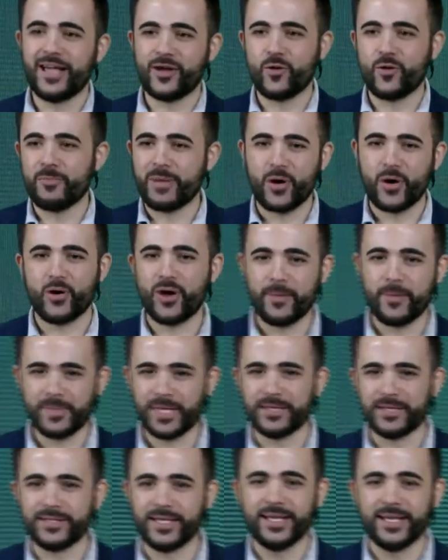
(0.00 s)
I think this
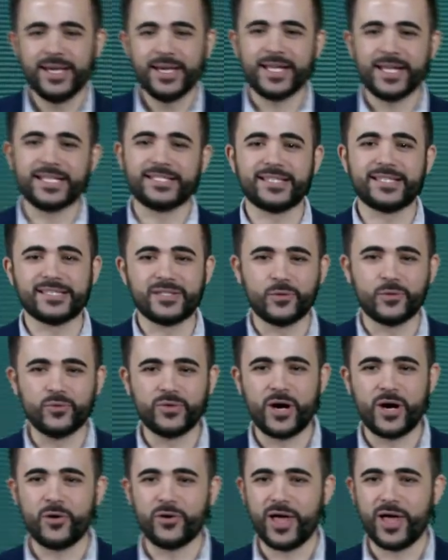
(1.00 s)
is a great